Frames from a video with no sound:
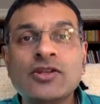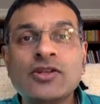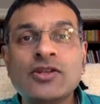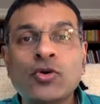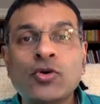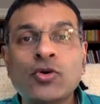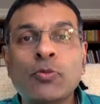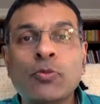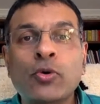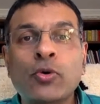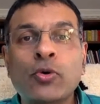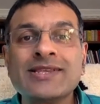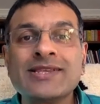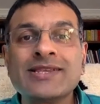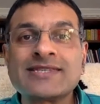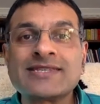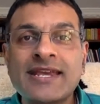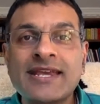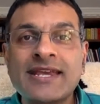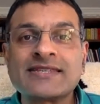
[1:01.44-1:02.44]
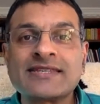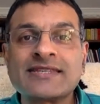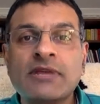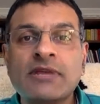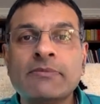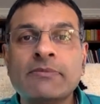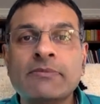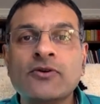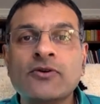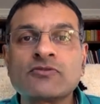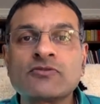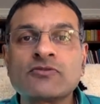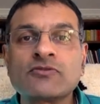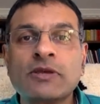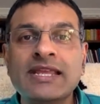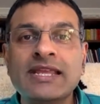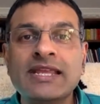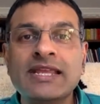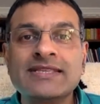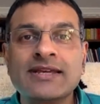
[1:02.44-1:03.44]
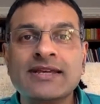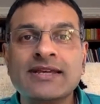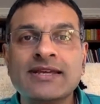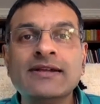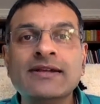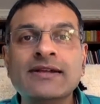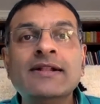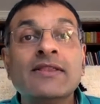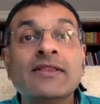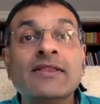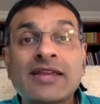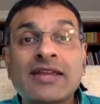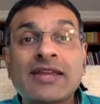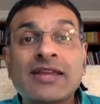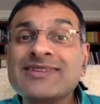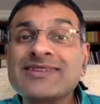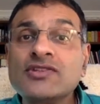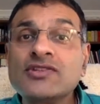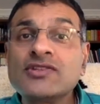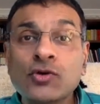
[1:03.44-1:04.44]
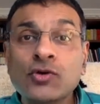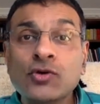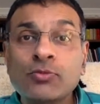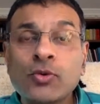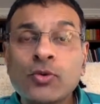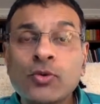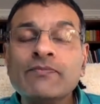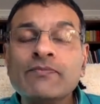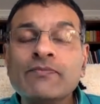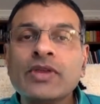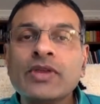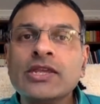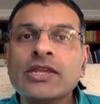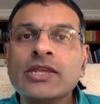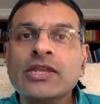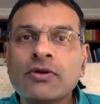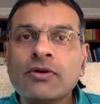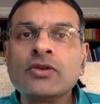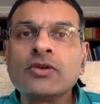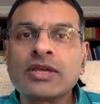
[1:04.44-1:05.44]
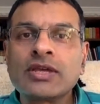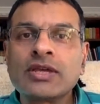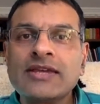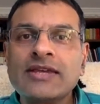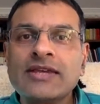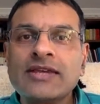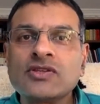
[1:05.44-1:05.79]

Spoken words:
0.6 millimoles per litre, that's normal and you're okay.